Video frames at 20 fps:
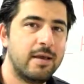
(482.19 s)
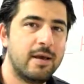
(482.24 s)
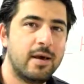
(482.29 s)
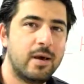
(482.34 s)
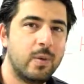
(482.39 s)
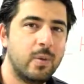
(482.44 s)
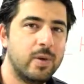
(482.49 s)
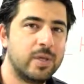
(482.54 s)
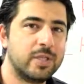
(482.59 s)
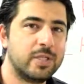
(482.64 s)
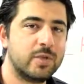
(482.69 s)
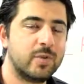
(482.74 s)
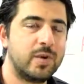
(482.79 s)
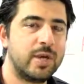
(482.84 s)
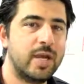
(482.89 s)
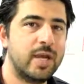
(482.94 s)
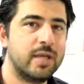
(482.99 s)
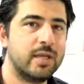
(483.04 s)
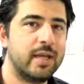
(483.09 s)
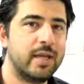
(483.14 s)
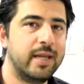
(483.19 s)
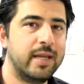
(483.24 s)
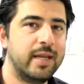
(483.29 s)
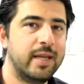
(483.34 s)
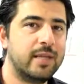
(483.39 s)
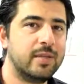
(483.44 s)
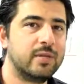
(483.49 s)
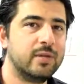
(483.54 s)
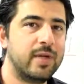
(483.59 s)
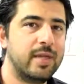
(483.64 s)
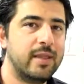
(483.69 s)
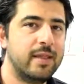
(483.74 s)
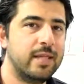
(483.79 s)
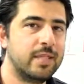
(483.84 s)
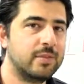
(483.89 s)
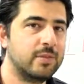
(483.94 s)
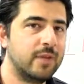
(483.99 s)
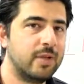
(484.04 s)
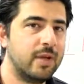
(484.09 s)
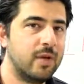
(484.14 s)
of which we're not going to get into in
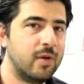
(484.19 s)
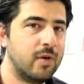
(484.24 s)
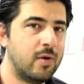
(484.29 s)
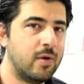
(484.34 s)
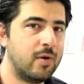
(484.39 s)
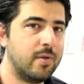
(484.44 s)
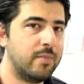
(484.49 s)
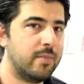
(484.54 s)
this video,